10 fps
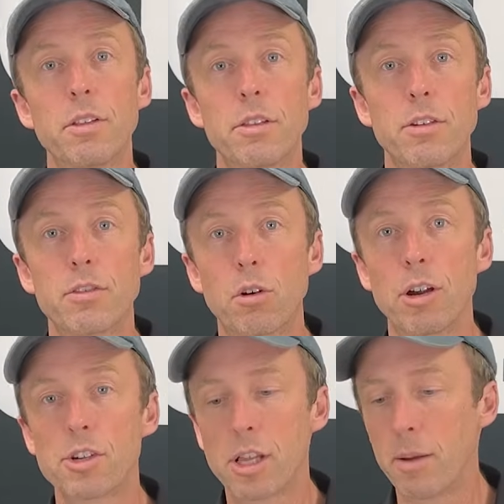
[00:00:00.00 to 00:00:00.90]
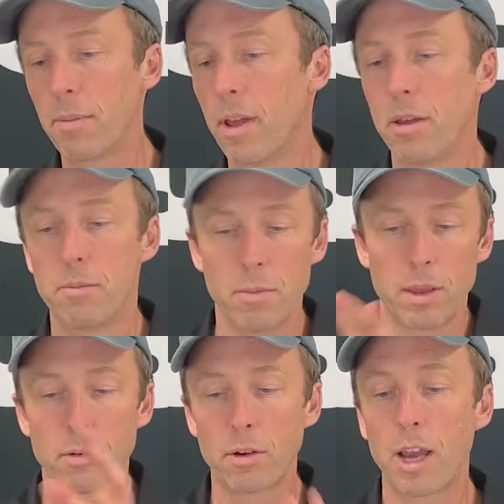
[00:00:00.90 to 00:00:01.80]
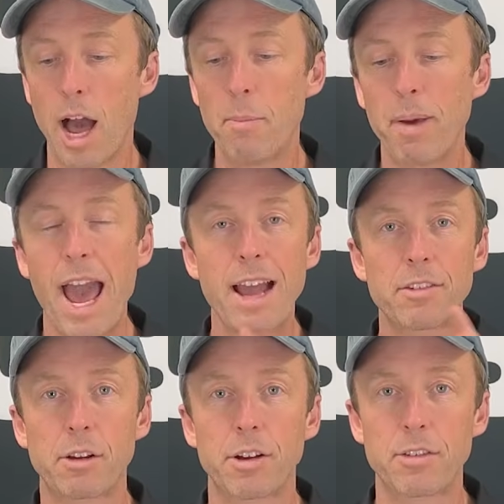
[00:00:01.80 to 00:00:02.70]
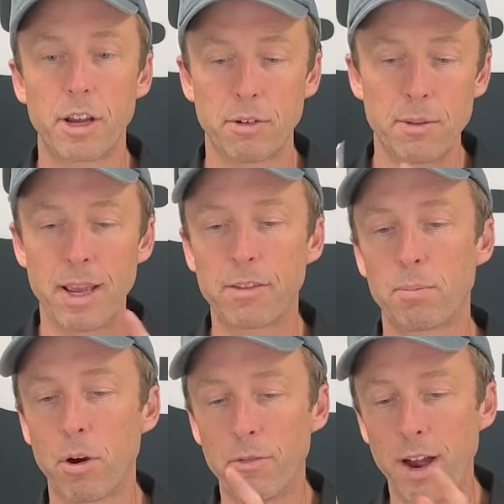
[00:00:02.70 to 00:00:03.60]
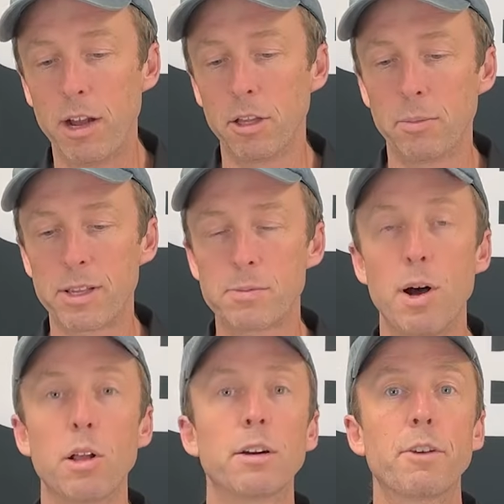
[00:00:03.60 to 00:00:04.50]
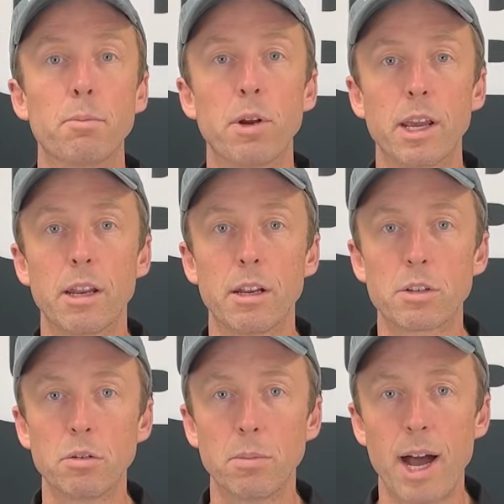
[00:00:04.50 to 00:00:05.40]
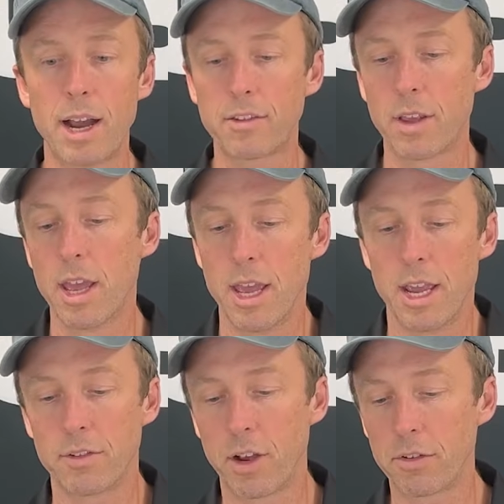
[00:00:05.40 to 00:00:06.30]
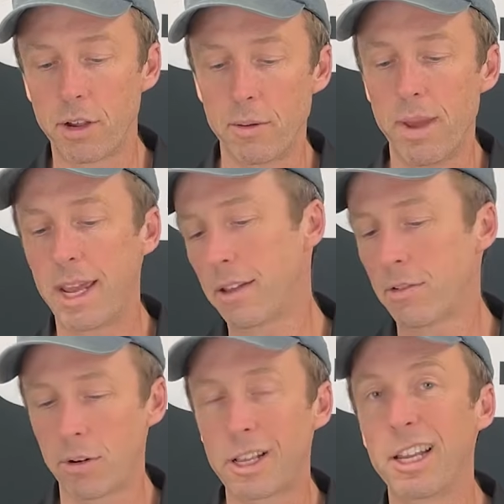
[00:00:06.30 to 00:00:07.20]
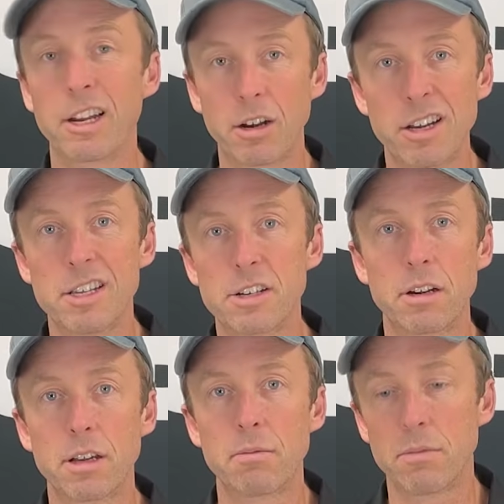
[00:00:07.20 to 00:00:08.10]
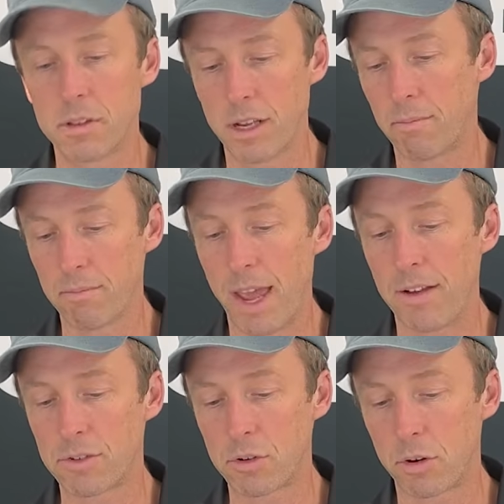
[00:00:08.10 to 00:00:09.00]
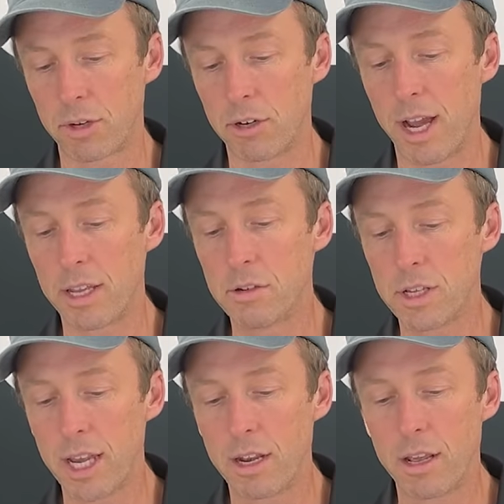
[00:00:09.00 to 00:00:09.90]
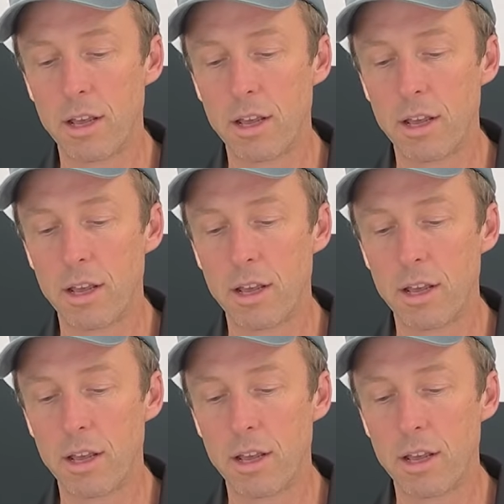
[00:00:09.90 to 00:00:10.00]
This storage clip compacts the grease gun, right? It makes the profile a little bit smaller if you're putting it in a toolbox. It's also going to make it sort of cleaner and easier to have stored when you're not using it.